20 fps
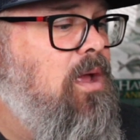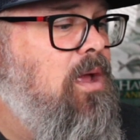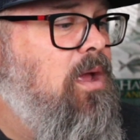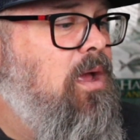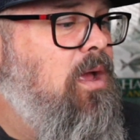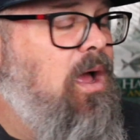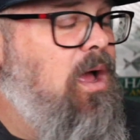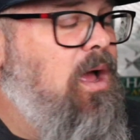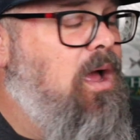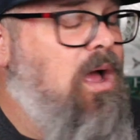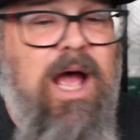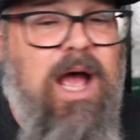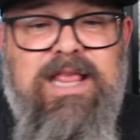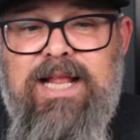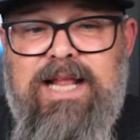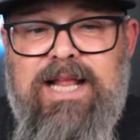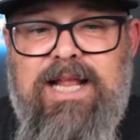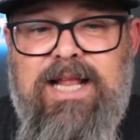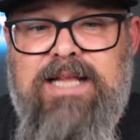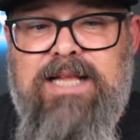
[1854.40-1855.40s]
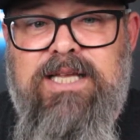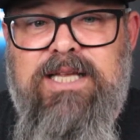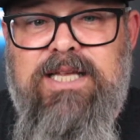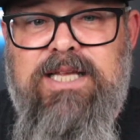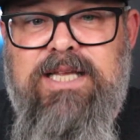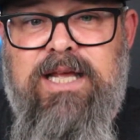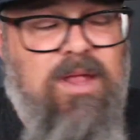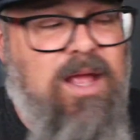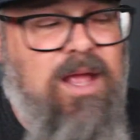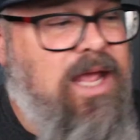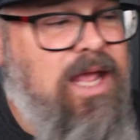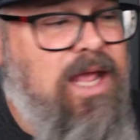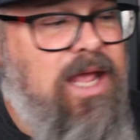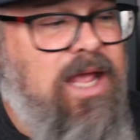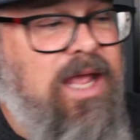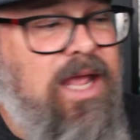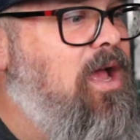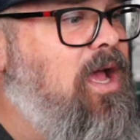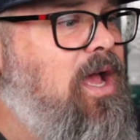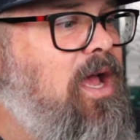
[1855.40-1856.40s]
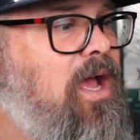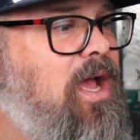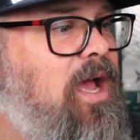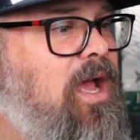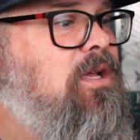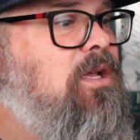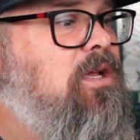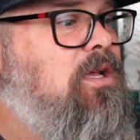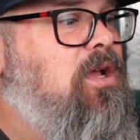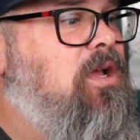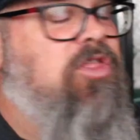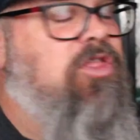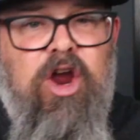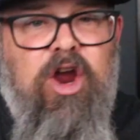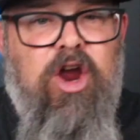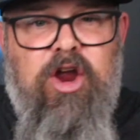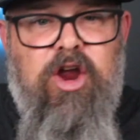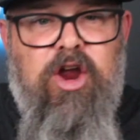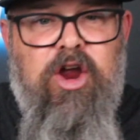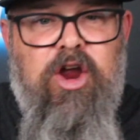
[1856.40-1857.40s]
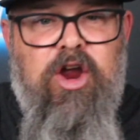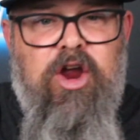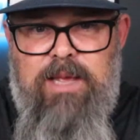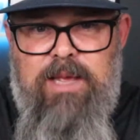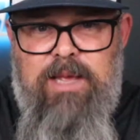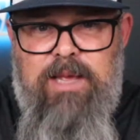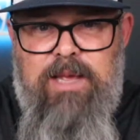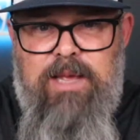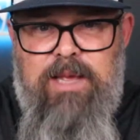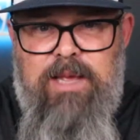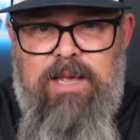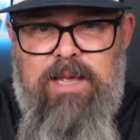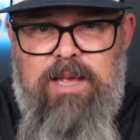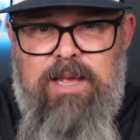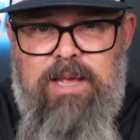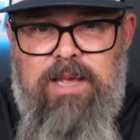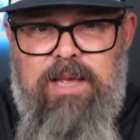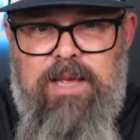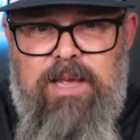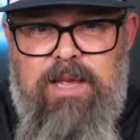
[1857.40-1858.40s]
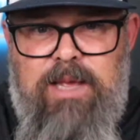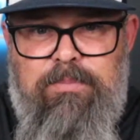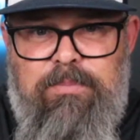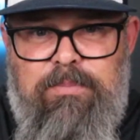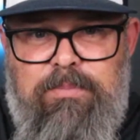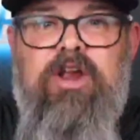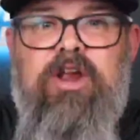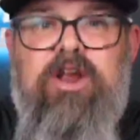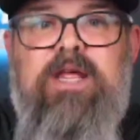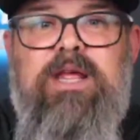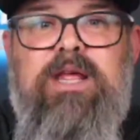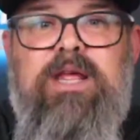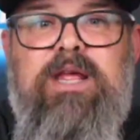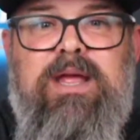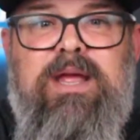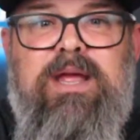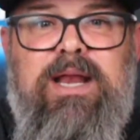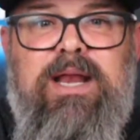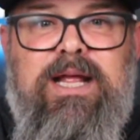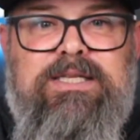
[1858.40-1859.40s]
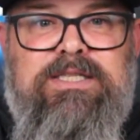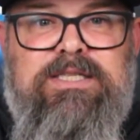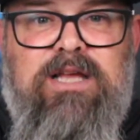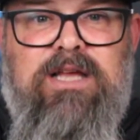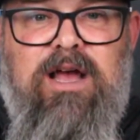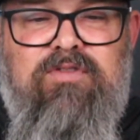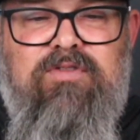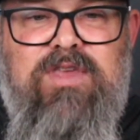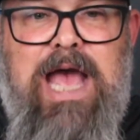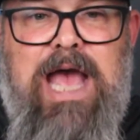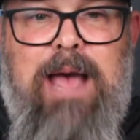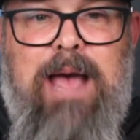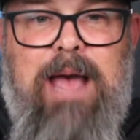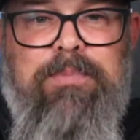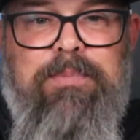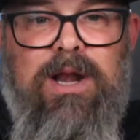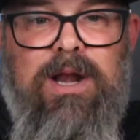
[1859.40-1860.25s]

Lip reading: I think that's it. I gave you guys 30 minutes. 30 minutes of yapping about